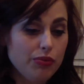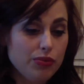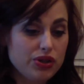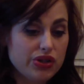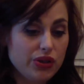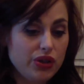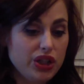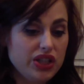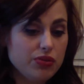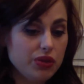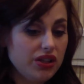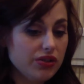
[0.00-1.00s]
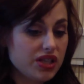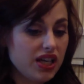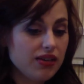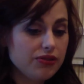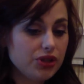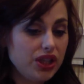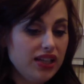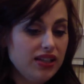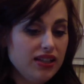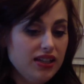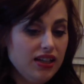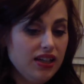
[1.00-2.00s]
So you need to read those
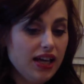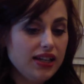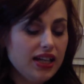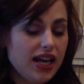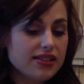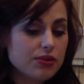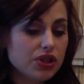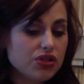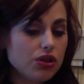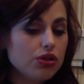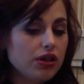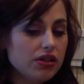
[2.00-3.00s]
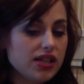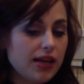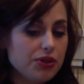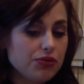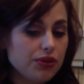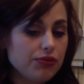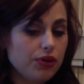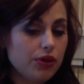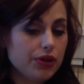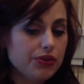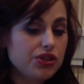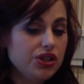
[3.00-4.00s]
carefully. And then ask what the turnaround time is for the
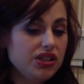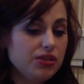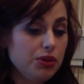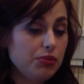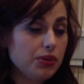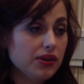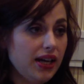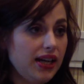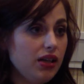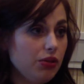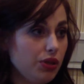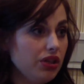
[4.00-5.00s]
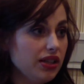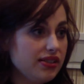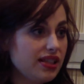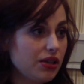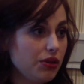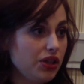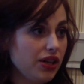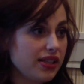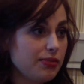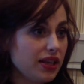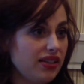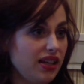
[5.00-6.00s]
photos. You need to be polite and realistic with your
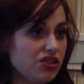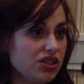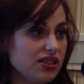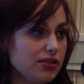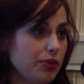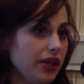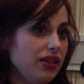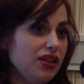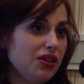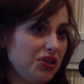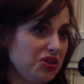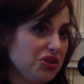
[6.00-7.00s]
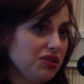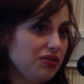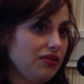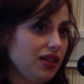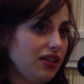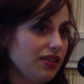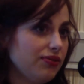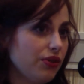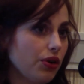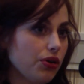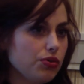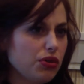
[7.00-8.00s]
expectations, but you know, you should get your
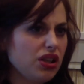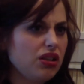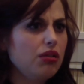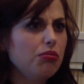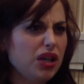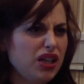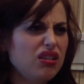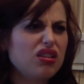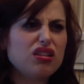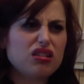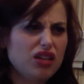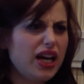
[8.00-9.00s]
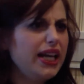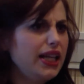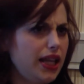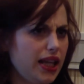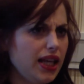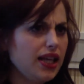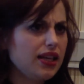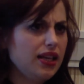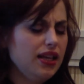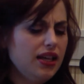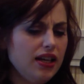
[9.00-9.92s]
photos within a month, I think.